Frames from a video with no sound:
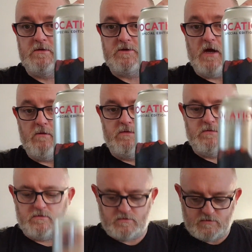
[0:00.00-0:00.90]
So,
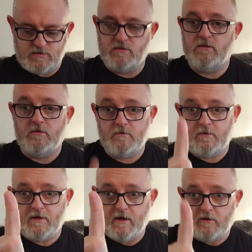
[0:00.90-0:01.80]

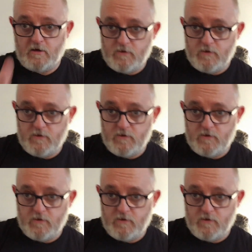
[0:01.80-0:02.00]
I got a